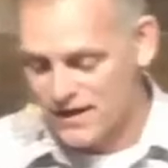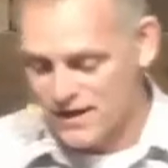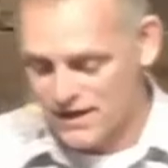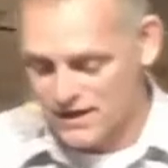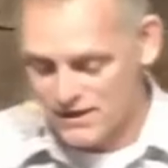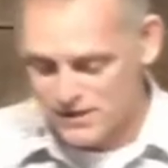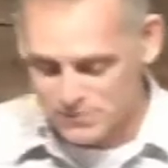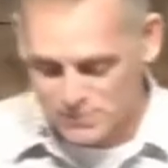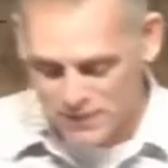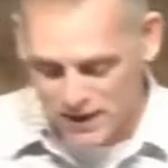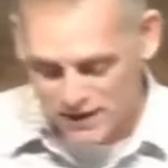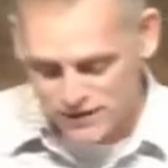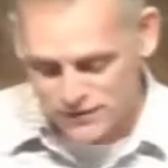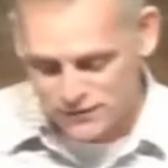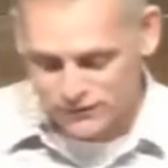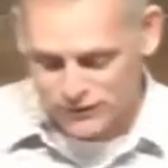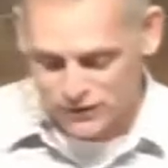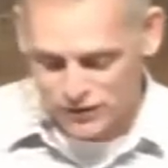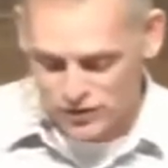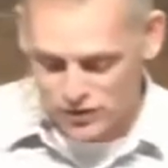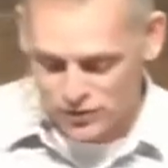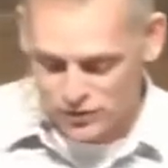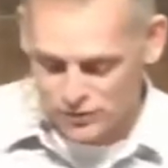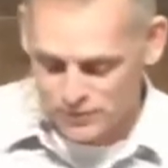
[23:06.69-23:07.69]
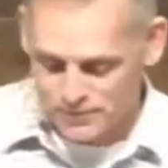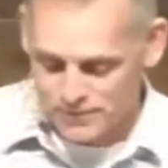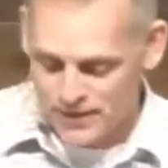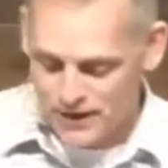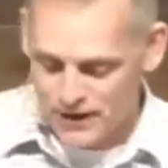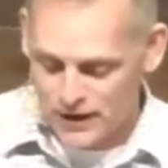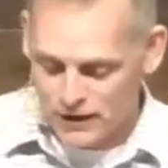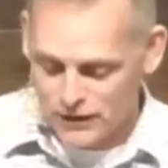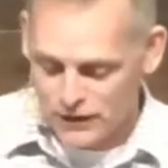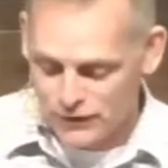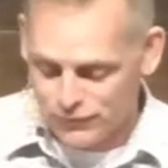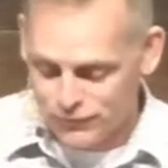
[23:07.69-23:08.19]
is best for you.
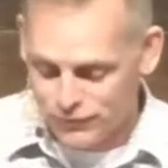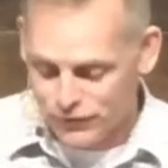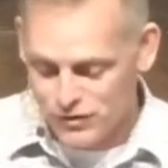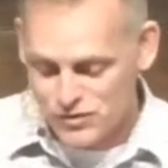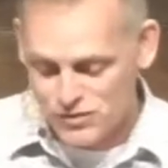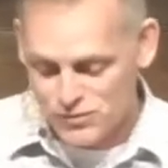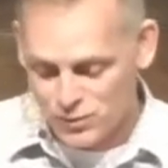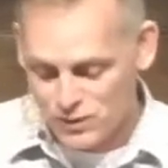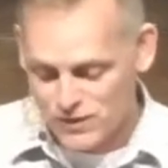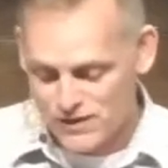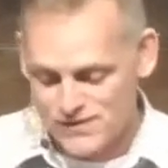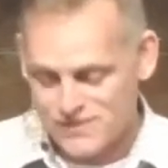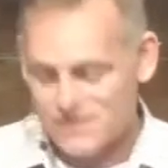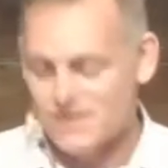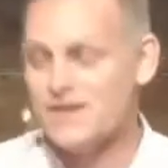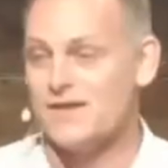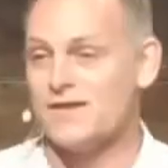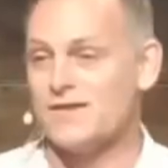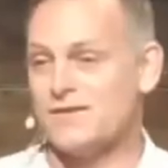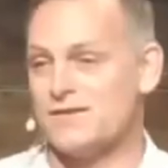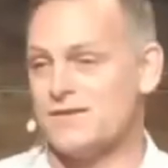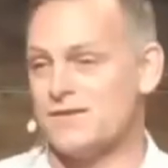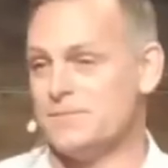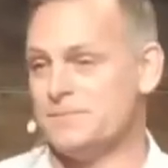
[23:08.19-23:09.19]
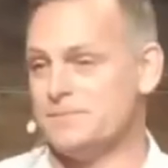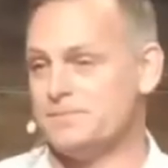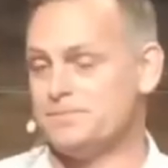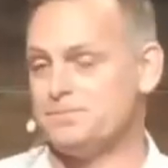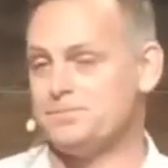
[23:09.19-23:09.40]
The first one is this.